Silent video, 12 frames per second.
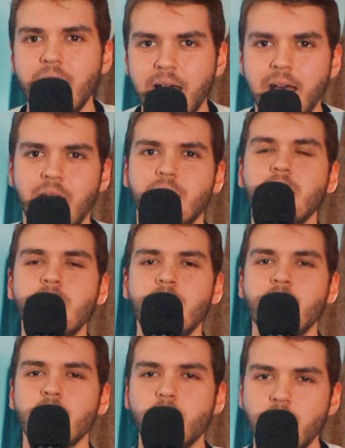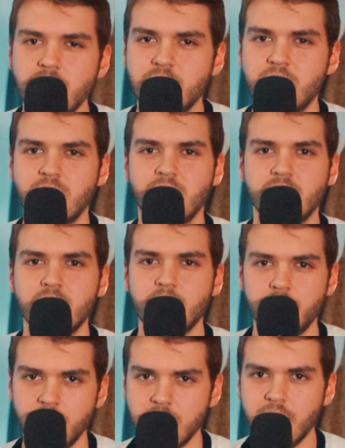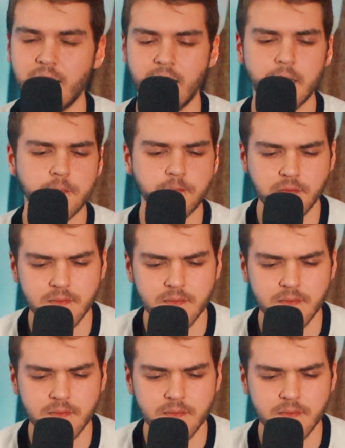had questions for God.